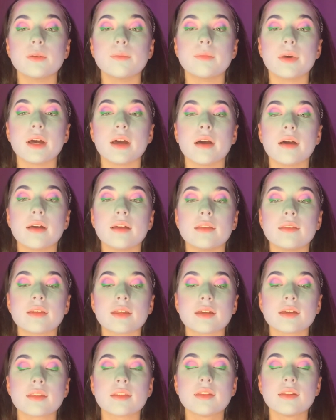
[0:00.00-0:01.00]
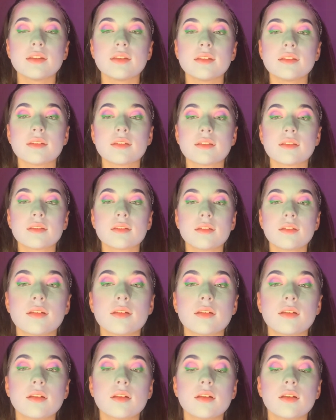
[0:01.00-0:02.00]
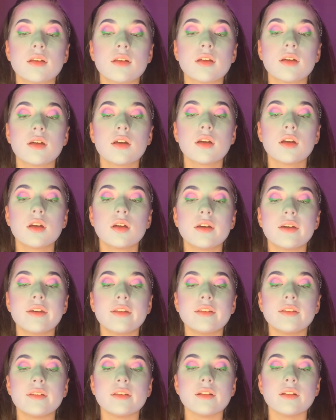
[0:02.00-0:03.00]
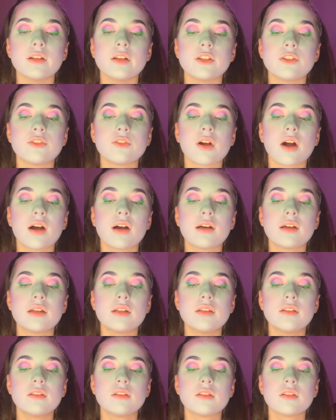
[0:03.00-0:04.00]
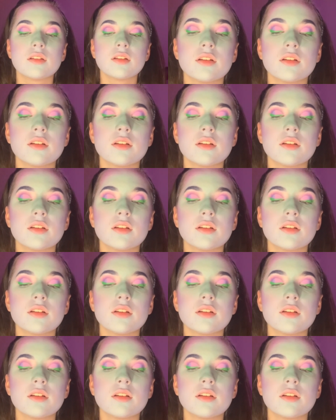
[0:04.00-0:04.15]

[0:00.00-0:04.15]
my eyes like this until it dries